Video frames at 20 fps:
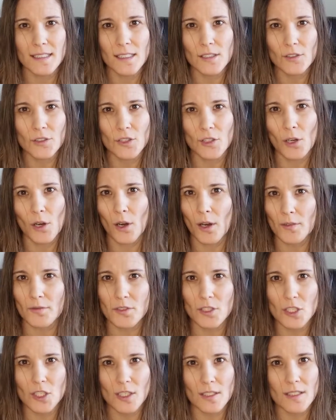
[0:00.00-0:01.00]

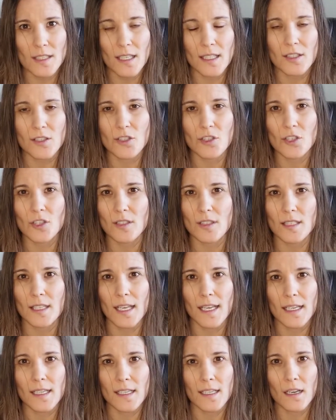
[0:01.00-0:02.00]
it's just
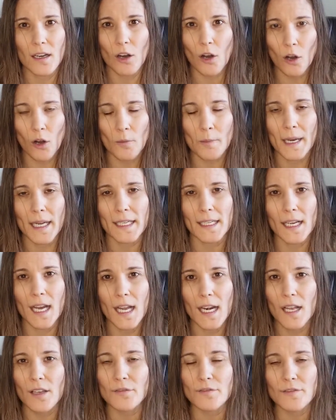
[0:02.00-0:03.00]
like, oh my
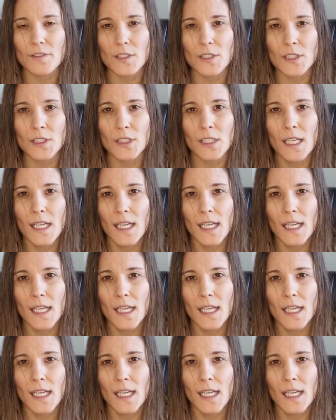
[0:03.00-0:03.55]
God, I feel,